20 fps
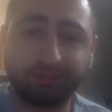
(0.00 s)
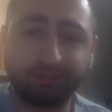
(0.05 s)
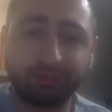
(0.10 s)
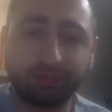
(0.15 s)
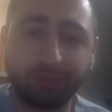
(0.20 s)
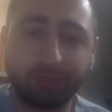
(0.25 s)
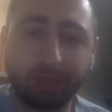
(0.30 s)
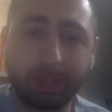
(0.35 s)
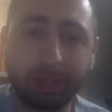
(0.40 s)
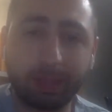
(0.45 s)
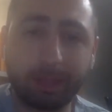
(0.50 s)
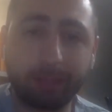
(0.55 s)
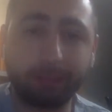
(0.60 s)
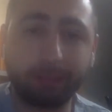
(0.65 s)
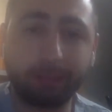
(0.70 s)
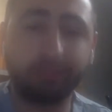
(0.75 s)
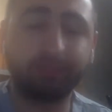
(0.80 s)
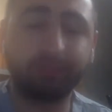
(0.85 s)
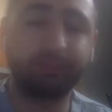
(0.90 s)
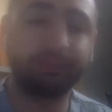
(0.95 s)
that are
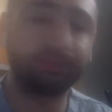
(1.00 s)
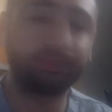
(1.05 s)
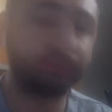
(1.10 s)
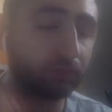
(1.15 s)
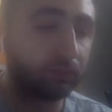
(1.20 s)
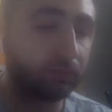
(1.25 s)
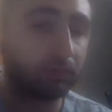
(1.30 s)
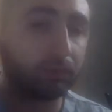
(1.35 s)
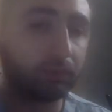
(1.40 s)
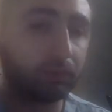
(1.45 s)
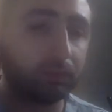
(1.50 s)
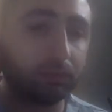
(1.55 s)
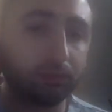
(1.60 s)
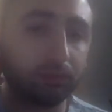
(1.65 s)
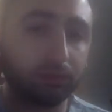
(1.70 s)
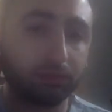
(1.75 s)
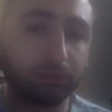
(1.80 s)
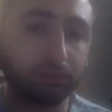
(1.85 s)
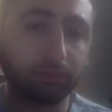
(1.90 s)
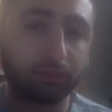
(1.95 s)
even earlier
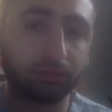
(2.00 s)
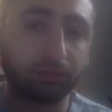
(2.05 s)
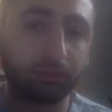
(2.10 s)
in the